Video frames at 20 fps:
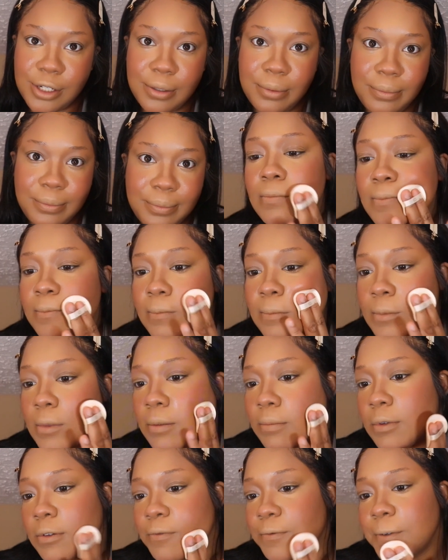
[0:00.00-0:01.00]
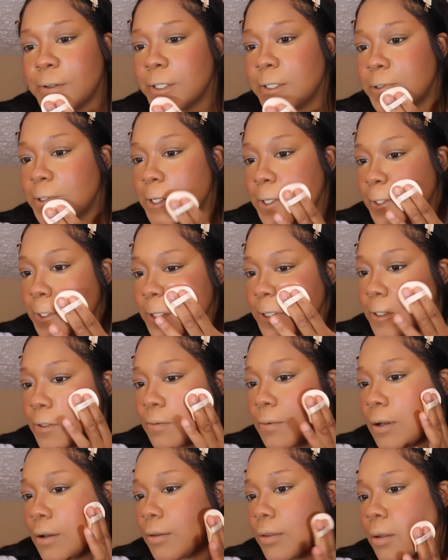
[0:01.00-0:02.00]
I'm going to first take this
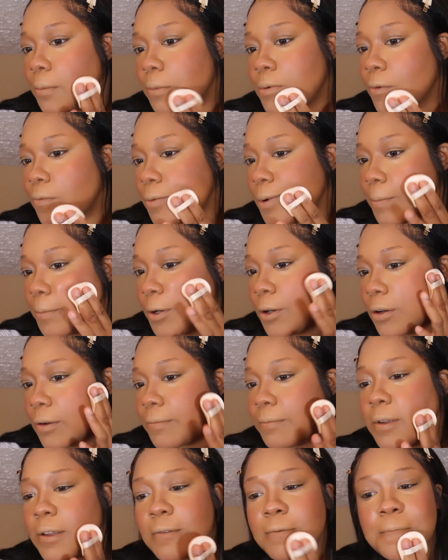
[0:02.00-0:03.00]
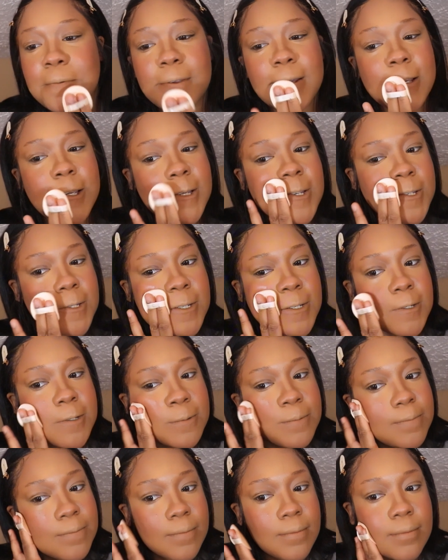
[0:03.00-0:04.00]
around the perimeter of my
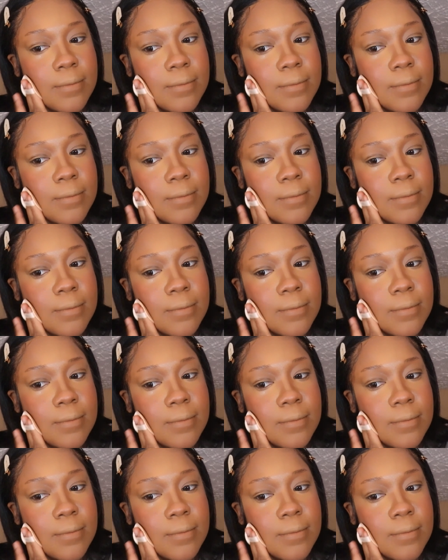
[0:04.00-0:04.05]
face.